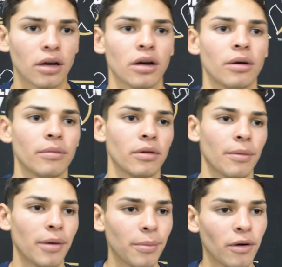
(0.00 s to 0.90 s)
um,
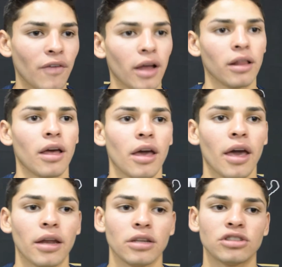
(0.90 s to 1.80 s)
the people of
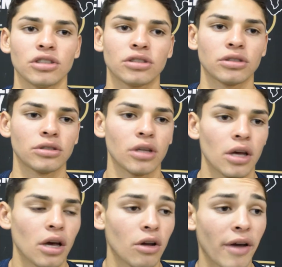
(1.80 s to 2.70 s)
LA, and it's just
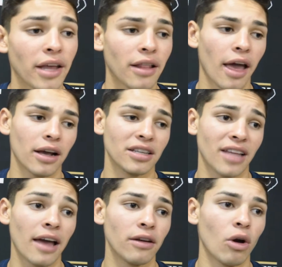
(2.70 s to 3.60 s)
great that because
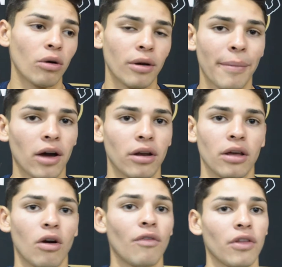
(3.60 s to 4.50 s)
I know about
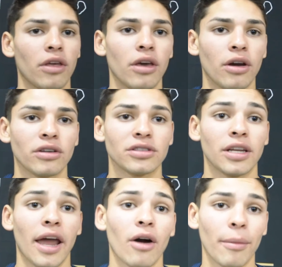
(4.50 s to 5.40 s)
it over the years,
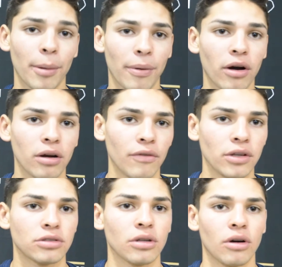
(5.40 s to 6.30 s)
and now I'm a part of
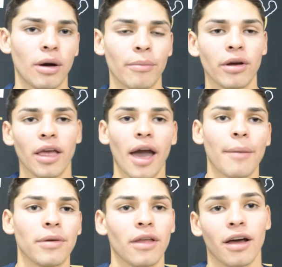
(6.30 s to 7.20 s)
it. So I'm really
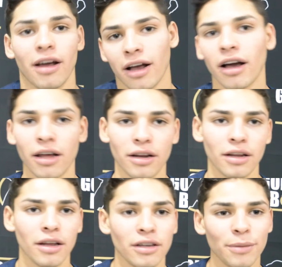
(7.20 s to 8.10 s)
happy that I
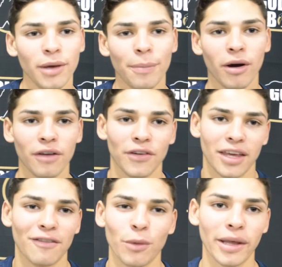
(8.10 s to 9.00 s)
got to be a part of
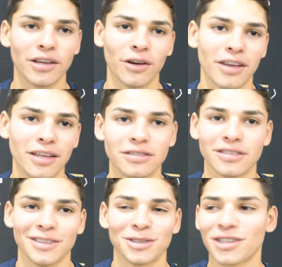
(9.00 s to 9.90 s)
it, give away turkeys.
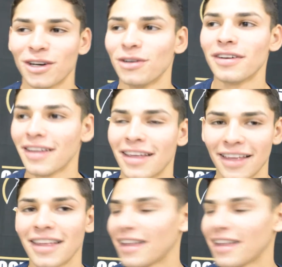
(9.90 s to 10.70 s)
It was cool. Yeah.